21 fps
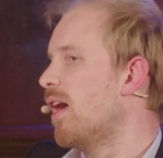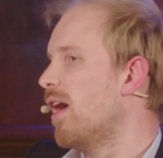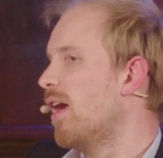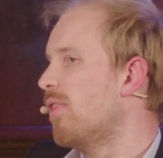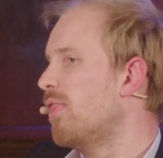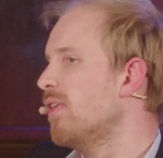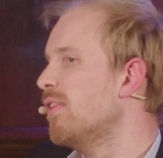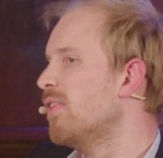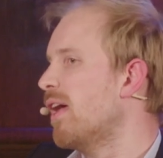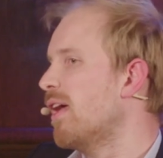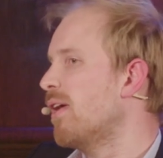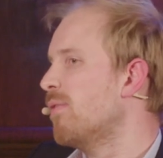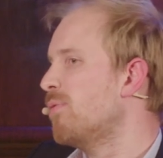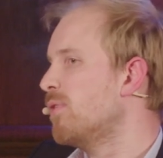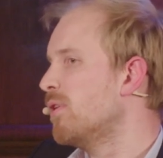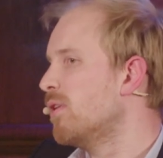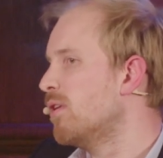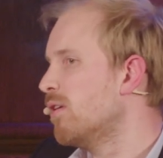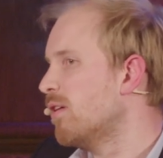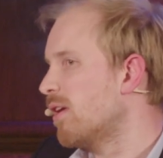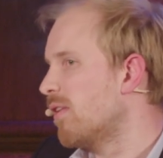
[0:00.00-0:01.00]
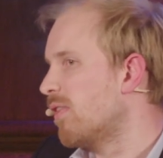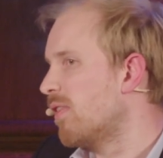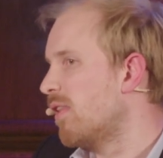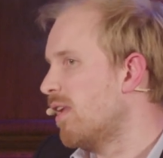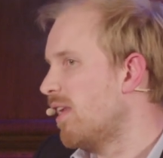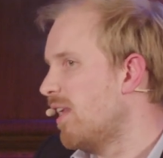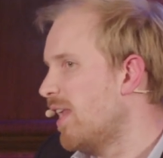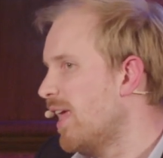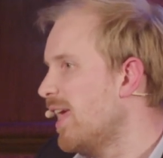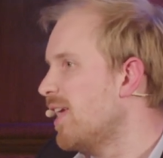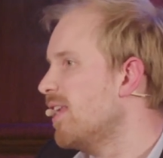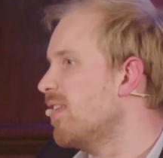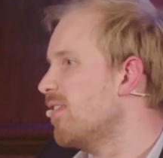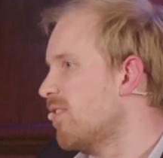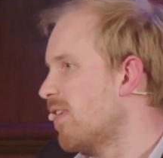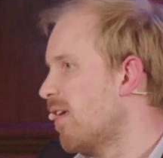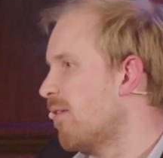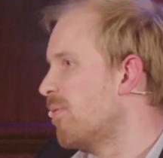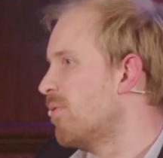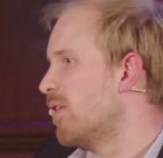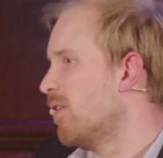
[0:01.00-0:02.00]
I think that if you look at the
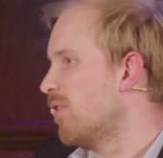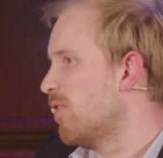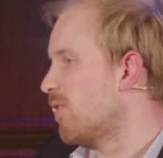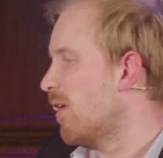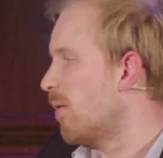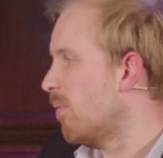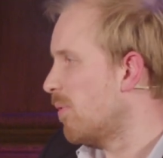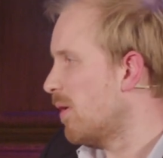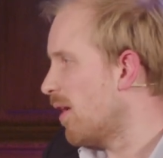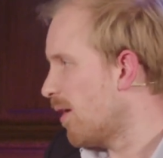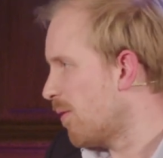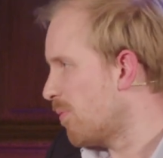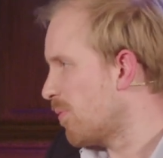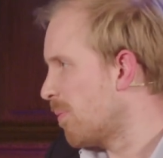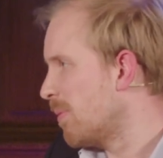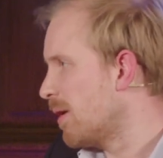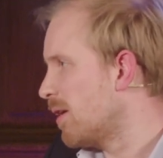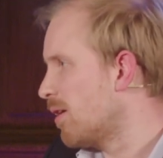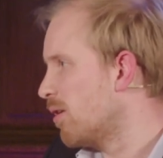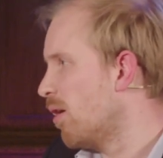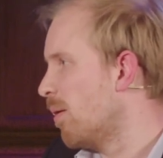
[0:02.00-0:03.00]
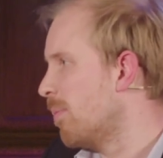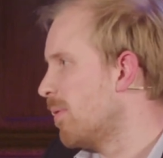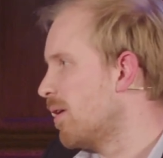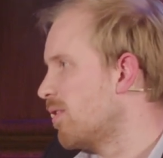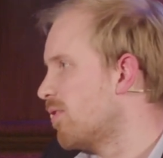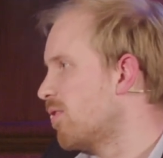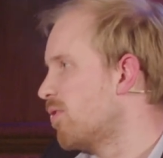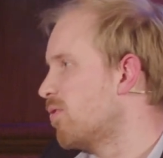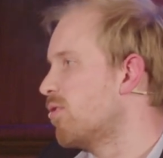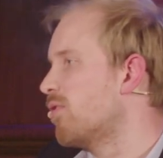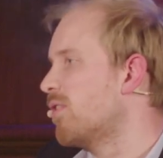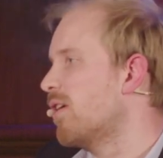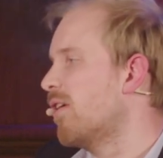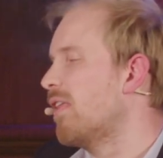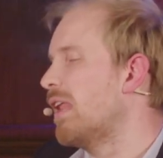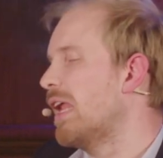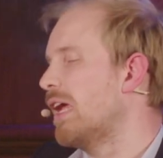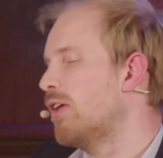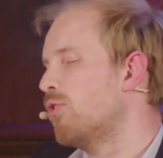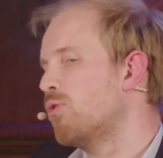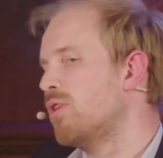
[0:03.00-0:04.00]
latest evidence that we have from economics, it turns out
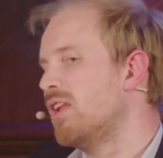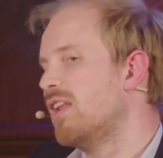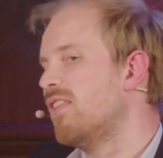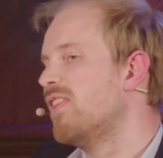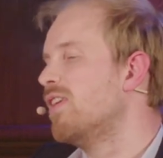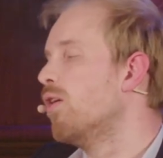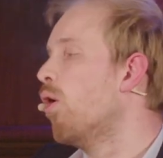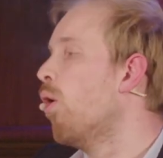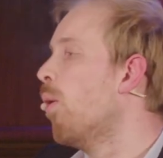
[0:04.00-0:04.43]
that actually the